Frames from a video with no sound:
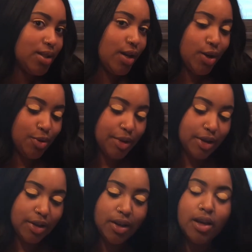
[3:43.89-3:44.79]
Like,
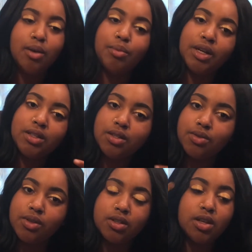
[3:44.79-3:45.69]
nobody. But
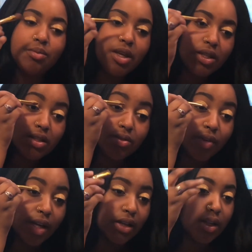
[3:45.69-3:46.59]
it's, to me, it's
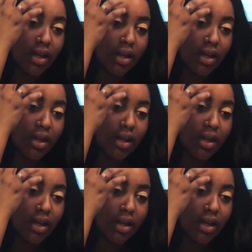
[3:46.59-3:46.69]
fun.